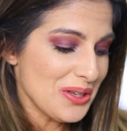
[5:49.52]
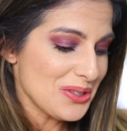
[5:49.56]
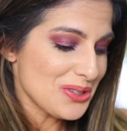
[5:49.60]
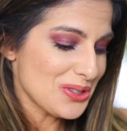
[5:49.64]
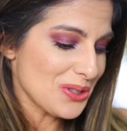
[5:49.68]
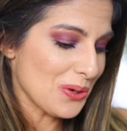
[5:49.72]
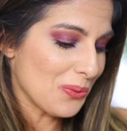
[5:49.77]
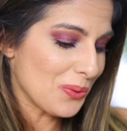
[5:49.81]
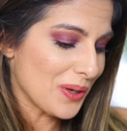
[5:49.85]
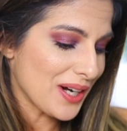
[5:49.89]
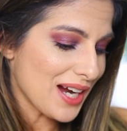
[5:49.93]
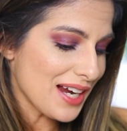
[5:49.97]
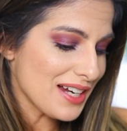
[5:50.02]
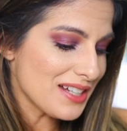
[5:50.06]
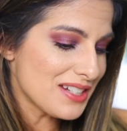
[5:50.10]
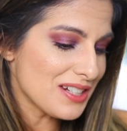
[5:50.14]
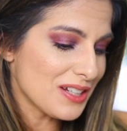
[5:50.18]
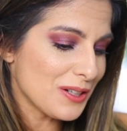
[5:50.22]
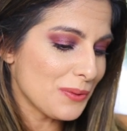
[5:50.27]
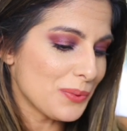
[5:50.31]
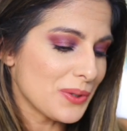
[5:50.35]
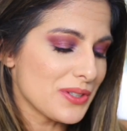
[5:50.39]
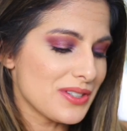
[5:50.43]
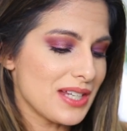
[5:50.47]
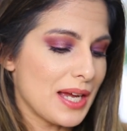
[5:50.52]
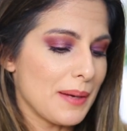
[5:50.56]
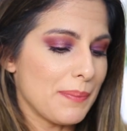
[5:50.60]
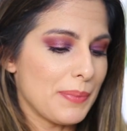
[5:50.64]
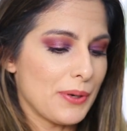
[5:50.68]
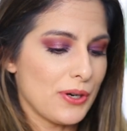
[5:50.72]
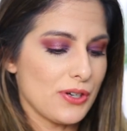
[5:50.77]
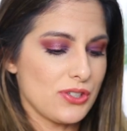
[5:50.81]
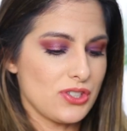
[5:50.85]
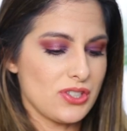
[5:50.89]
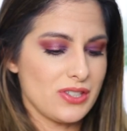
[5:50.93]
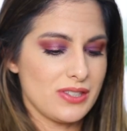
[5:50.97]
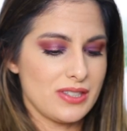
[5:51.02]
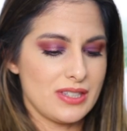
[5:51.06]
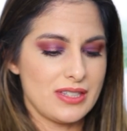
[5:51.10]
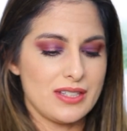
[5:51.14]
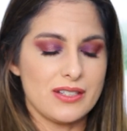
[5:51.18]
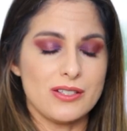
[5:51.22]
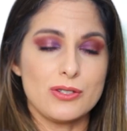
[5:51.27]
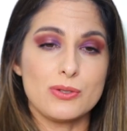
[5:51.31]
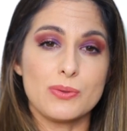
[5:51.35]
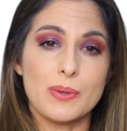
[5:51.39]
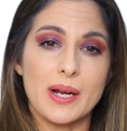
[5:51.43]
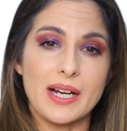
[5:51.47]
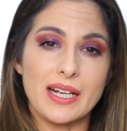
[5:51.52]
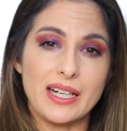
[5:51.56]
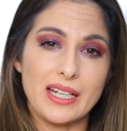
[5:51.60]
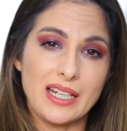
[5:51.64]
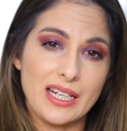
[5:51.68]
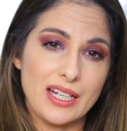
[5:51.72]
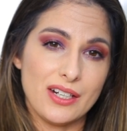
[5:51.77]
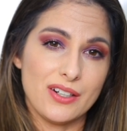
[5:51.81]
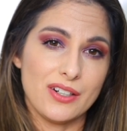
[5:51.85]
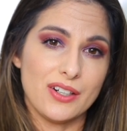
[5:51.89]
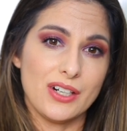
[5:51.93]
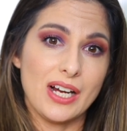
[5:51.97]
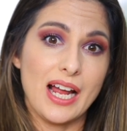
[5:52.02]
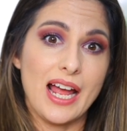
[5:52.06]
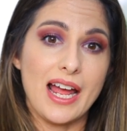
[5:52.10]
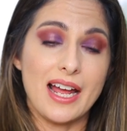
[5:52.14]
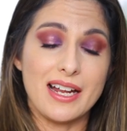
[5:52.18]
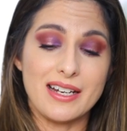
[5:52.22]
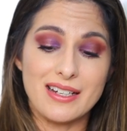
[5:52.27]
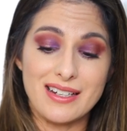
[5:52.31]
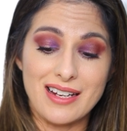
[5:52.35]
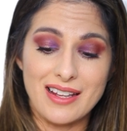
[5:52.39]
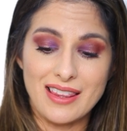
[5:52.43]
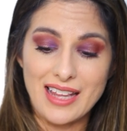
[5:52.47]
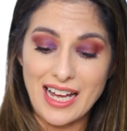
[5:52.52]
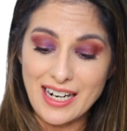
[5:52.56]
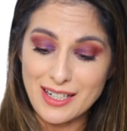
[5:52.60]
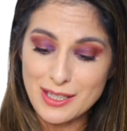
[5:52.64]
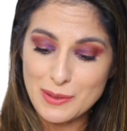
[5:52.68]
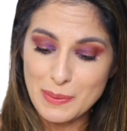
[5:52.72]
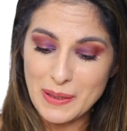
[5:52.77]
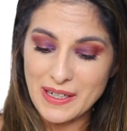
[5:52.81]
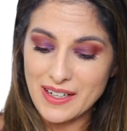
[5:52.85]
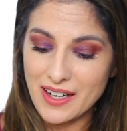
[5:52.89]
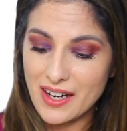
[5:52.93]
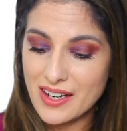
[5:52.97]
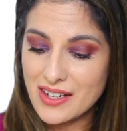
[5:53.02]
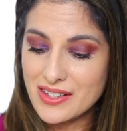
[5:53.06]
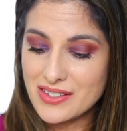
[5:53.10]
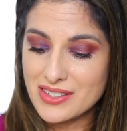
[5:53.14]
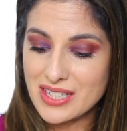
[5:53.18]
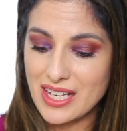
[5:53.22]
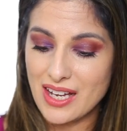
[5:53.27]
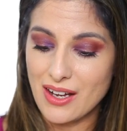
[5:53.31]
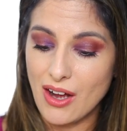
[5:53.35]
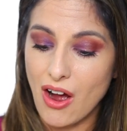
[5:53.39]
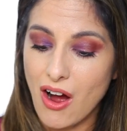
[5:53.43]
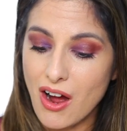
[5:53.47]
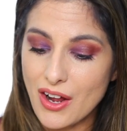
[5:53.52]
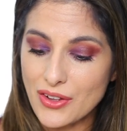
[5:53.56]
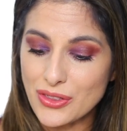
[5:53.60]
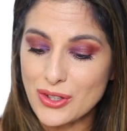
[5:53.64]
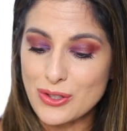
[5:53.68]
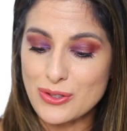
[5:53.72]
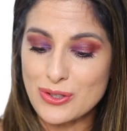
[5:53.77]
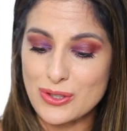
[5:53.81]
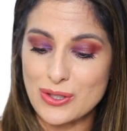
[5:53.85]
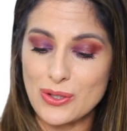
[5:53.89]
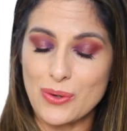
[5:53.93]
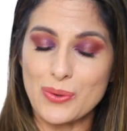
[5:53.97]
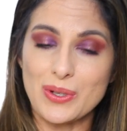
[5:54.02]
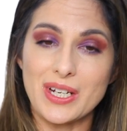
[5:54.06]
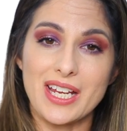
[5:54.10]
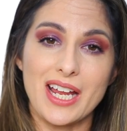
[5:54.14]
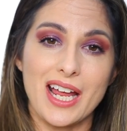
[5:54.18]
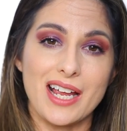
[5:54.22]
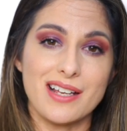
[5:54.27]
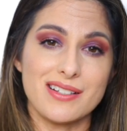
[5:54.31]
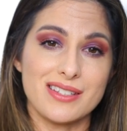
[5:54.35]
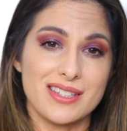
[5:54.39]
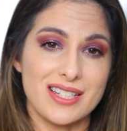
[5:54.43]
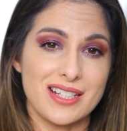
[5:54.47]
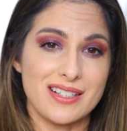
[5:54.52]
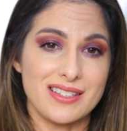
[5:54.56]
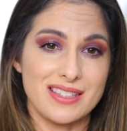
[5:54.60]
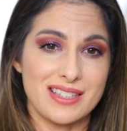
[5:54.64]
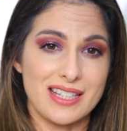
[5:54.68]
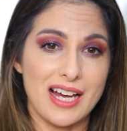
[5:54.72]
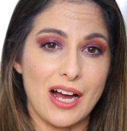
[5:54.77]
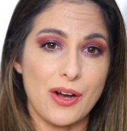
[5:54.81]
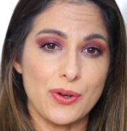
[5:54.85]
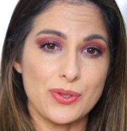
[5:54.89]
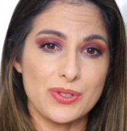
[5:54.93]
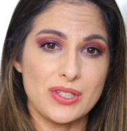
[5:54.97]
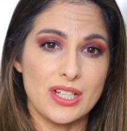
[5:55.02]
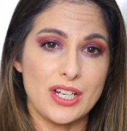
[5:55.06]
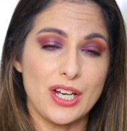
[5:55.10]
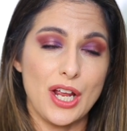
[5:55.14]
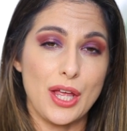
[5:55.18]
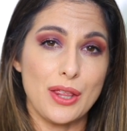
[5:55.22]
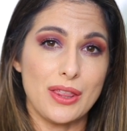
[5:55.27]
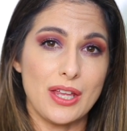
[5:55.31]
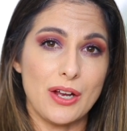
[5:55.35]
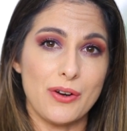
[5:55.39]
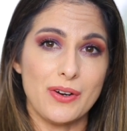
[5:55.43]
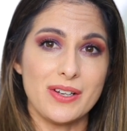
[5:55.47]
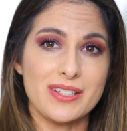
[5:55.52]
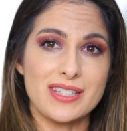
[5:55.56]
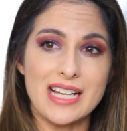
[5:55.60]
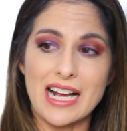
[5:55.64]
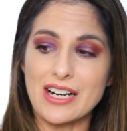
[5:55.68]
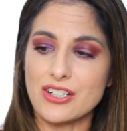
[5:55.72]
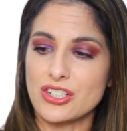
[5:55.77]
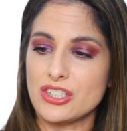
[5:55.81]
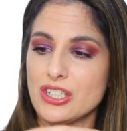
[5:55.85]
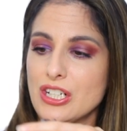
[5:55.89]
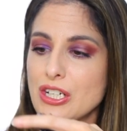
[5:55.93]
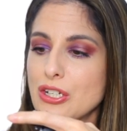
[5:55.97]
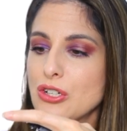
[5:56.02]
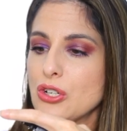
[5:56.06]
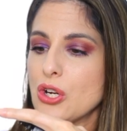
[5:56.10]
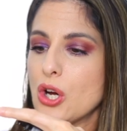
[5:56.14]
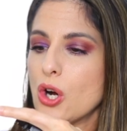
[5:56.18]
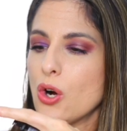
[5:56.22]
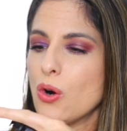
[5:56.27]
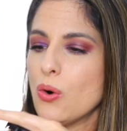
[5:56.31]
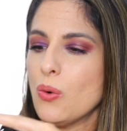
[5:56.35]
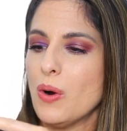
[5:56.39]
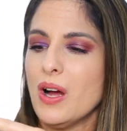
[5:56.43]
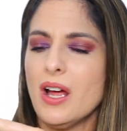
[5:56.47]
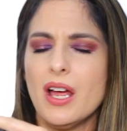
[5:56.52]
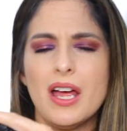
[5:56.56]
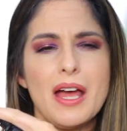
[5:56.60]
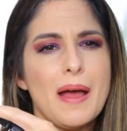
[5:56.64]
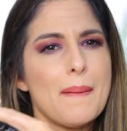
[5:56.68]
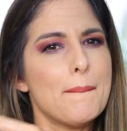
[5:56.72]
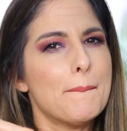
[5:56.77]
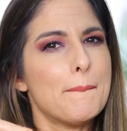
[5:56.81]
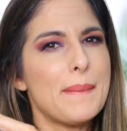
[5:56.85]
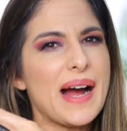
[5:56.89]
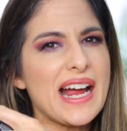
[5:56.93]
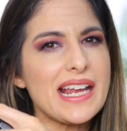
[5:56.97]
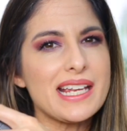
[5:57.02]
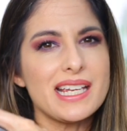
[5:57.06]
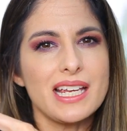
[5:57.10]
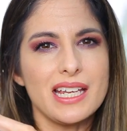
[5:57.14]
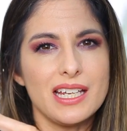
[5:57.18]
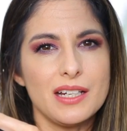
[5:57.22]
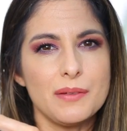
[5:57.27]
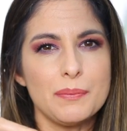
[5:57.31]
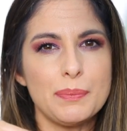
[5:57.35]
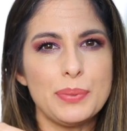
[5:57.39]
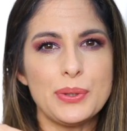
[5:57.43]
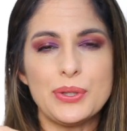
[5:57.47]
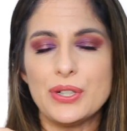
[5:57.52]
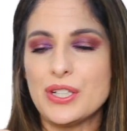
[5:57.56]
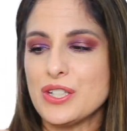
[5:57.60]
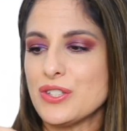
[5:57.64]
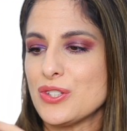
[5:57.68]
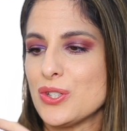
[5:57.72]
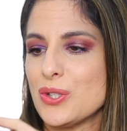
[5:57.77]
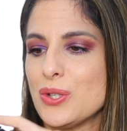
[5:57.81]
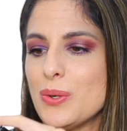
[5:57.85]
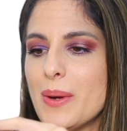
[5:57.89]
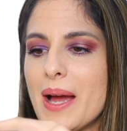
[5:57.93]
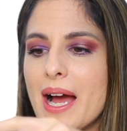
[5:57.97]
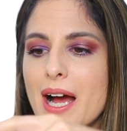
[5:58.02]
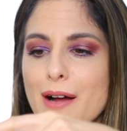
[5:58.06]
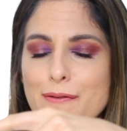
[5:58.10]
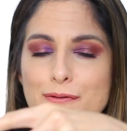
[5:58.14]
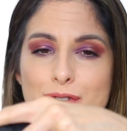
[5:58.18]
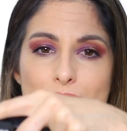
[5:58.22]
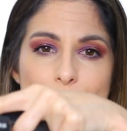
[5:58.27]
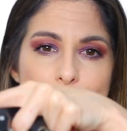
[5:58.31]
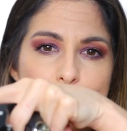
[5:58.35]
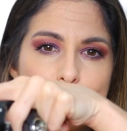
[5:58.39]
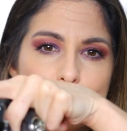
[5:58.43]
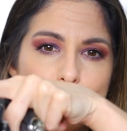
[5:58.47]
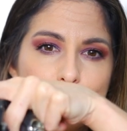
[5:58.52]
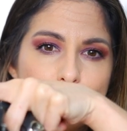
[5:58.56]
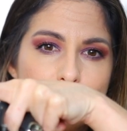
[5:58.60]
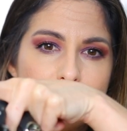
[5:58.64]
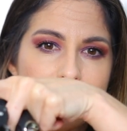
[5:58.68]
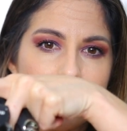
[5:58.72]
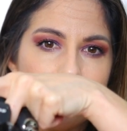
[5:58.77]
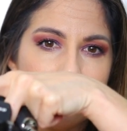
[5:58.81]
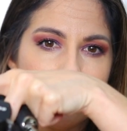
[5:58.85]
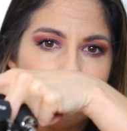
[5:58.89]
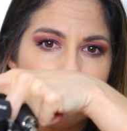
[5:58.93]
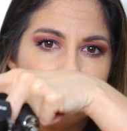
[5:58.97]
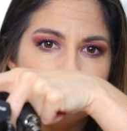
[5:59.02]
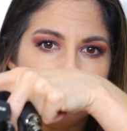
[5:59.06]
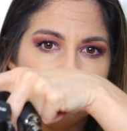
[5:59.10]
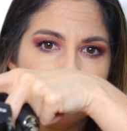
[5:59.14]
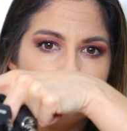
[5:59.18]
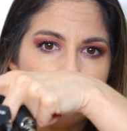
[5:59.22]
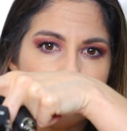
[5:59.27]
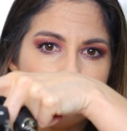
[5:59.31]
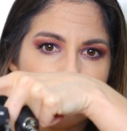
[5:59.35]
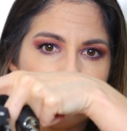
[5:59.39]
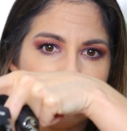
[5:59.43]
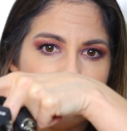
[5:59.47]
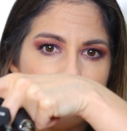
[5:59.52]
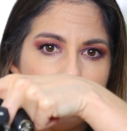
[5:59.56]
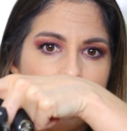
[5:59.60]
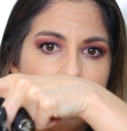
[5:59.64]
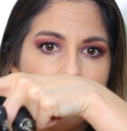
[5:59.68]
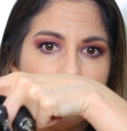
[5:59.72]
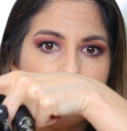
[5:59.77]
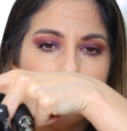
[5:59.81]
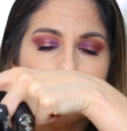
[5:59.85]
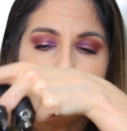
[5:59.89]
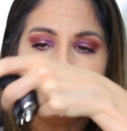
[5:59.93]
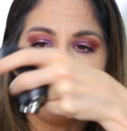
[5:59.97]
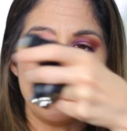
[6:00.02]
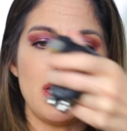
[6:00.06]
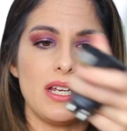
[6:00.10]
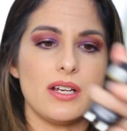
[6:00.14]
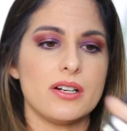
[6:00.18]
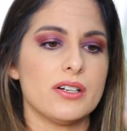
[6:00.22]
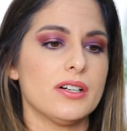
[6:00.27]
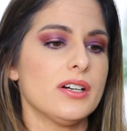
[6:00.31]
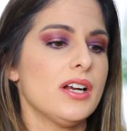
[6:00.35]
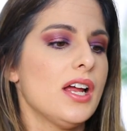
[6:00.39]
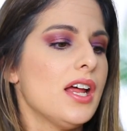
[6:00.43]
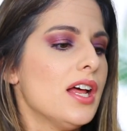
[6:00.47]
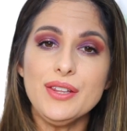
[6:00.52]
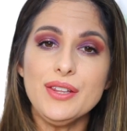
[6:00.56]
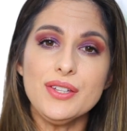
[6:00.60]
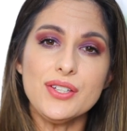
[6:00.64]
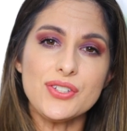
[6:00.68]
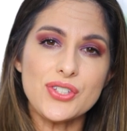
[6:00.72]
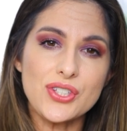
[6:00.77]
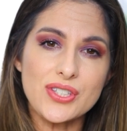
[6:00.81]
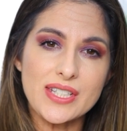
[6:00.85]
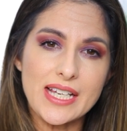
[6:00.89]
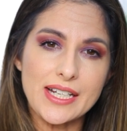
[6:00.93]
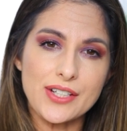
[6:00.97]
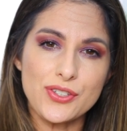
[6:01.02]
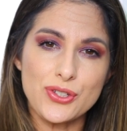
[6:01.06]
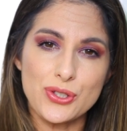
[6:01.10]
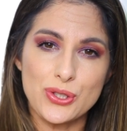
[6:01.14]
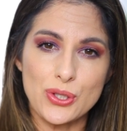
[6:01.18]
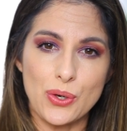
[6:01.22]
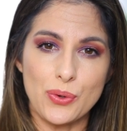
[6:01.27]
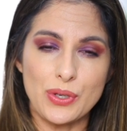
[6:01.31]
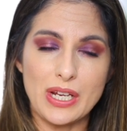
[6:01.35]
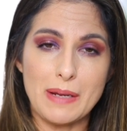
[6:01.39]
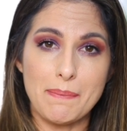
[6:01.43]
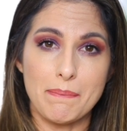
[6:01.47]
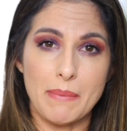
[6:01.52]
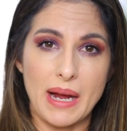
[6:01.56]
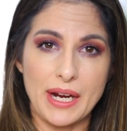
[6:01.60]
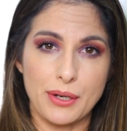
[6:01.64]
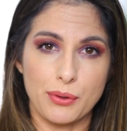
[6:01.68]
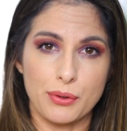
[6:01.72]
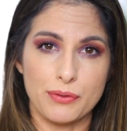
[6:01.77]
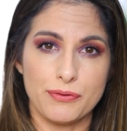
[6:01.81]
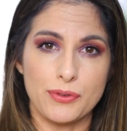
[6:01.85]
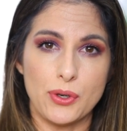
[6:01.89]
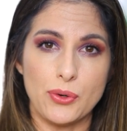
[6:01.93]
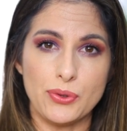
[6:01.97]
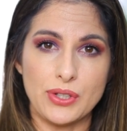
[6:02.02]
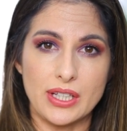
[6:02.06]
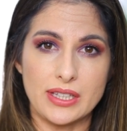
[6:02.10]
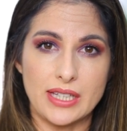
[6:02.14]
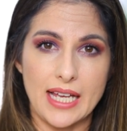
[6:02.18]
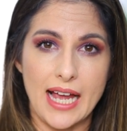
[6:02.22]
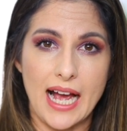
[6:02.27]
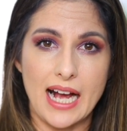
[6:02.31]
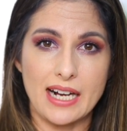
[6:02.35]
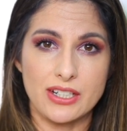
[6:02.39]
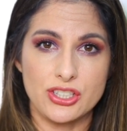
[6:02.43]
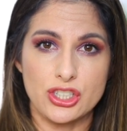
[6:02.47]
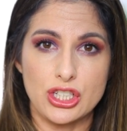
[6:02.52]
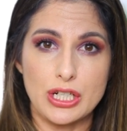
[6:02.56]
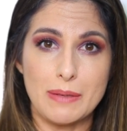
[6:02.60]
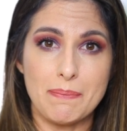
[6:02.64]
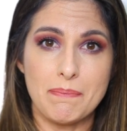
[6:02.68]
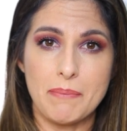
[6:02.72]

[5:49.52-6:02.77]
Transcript: So what I did was I purchased this right here. And that is because on the Sony a6000, there is actually no mic input. So you have to use their little little slot up here. This is like a Sony microphone that they actually